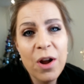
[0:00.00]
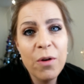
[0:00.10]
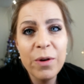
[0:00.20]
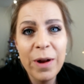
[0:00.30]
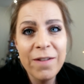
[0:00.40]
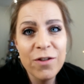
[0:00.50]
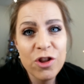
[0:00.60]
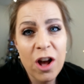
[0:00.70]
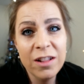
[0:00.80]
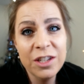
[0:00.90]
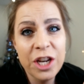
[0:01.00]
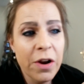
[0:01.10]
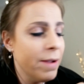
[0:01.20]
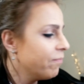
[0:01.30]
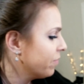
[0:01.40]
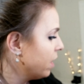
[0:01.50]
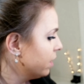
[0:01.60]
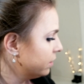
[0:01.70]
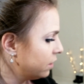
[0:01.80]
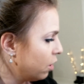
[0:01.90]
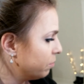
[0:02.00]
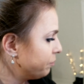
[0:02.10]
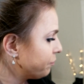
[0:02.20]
Are we ready for chocolate cherry? So,